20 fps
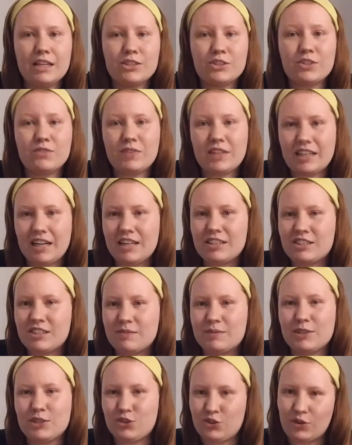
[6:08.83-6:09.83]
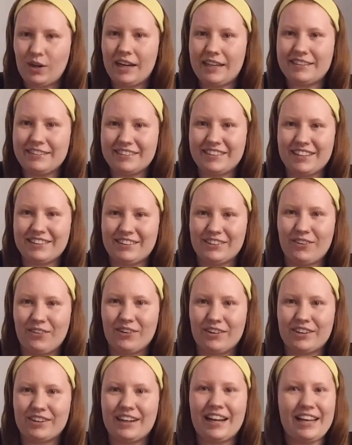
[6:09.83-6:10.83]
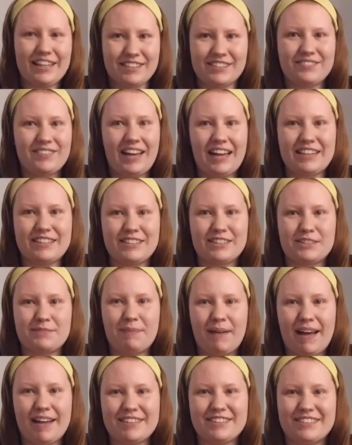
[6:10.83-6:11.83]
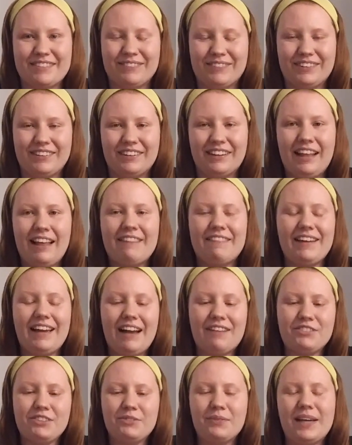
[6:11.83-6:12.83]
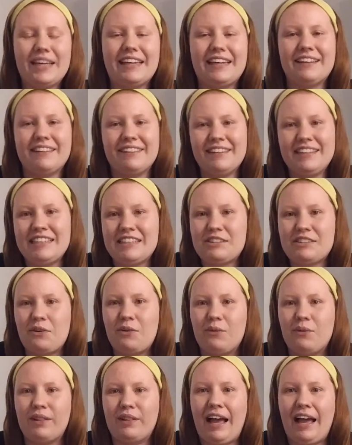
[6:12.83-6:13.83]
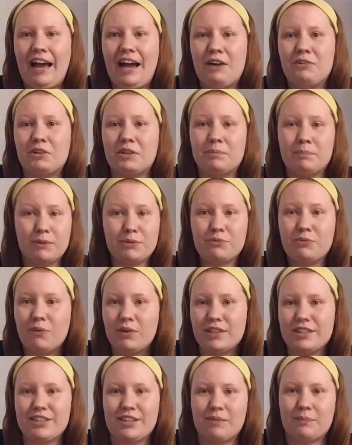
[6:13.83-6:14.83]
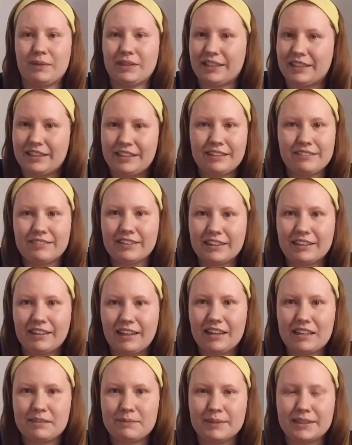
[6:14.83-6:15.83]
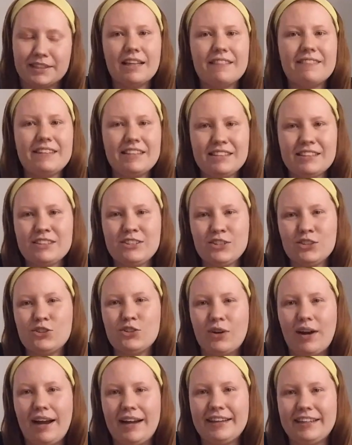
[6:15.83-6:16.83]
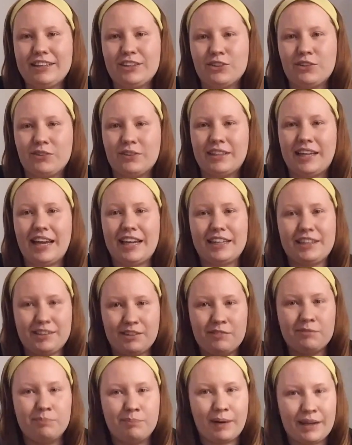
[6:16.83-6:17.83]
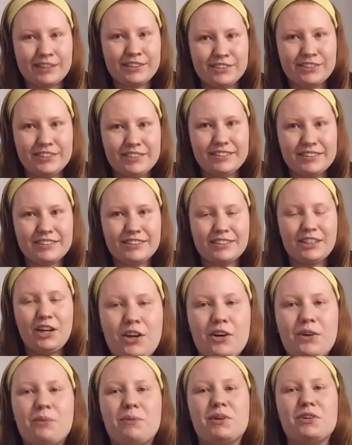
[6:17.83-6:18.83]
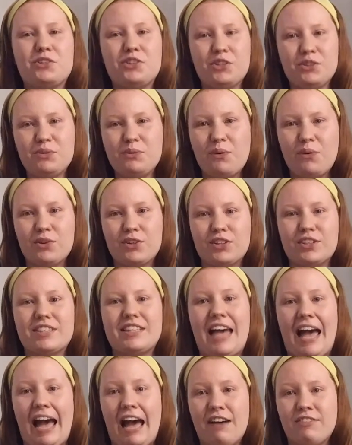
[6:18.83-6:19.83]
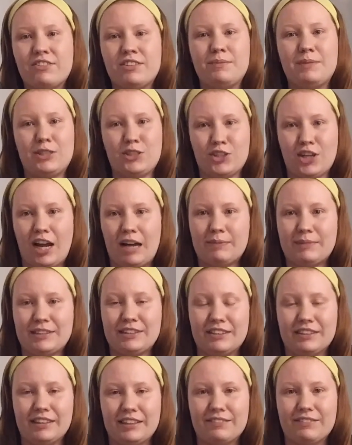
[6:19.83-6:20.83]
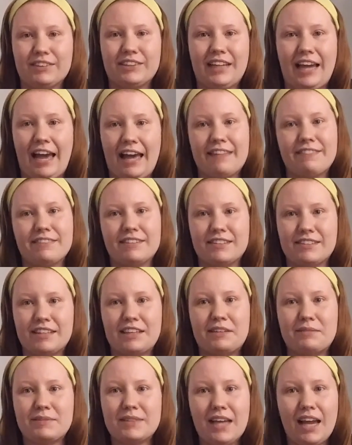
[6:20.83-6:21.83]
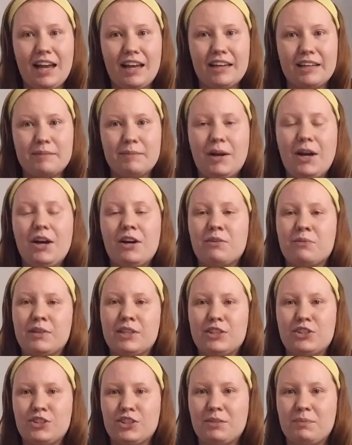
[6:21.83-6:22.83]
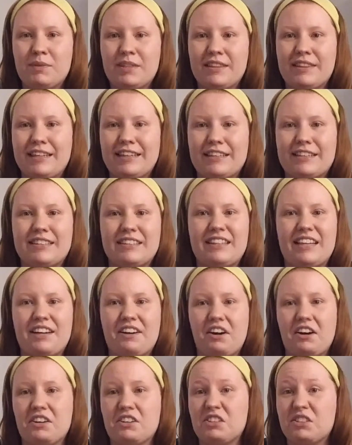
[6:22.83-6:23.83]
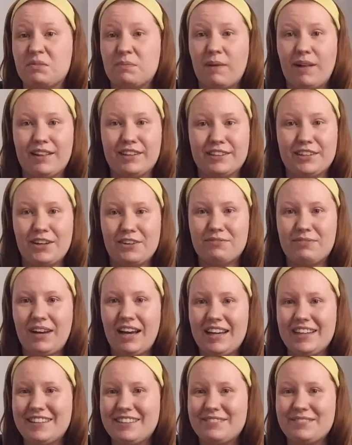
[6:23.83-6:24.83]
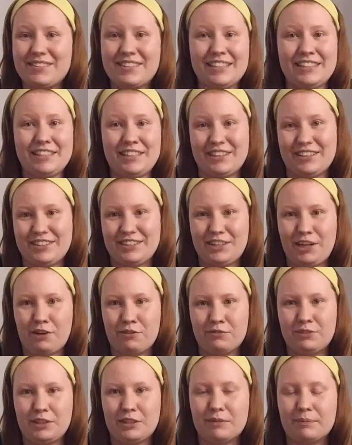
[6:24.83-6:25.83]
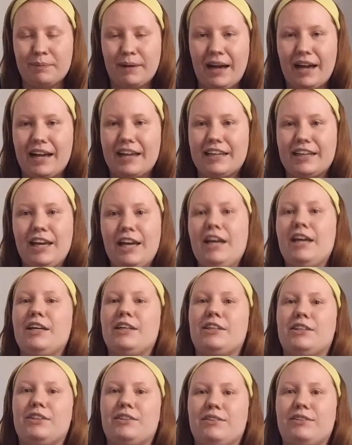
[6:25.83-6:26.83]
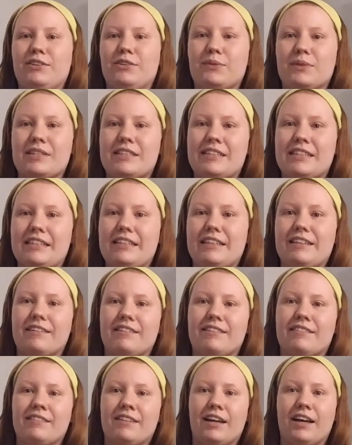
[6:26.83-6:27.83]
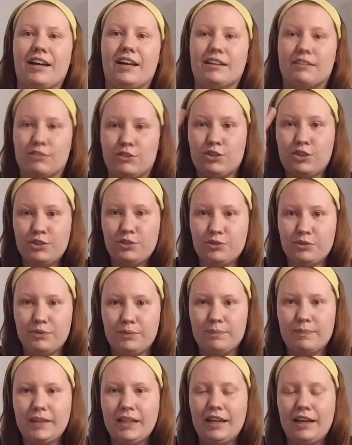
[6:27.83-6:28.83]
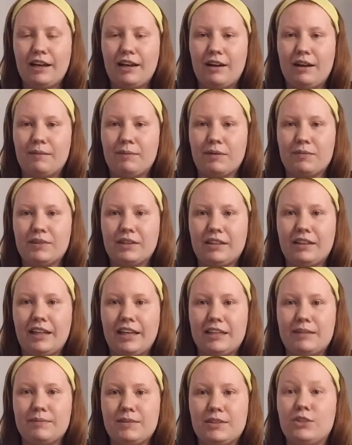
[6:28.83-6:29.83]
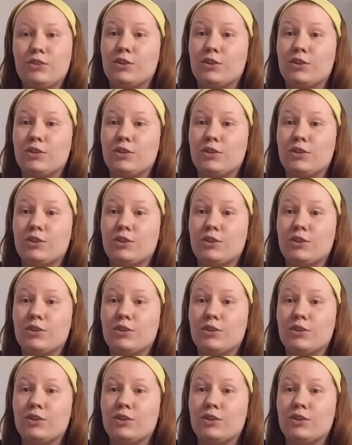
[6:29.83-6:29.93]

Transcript: So if the customer is trying to get the order as fast as possible, they have to wait at least a whole hour before someone can even claim it. This is to try and create bundles where 2 orders have to be shopped and delivered at the same time when Shipt thinks they are small enough items and near enough nearby. You will see the 2 above the claimed.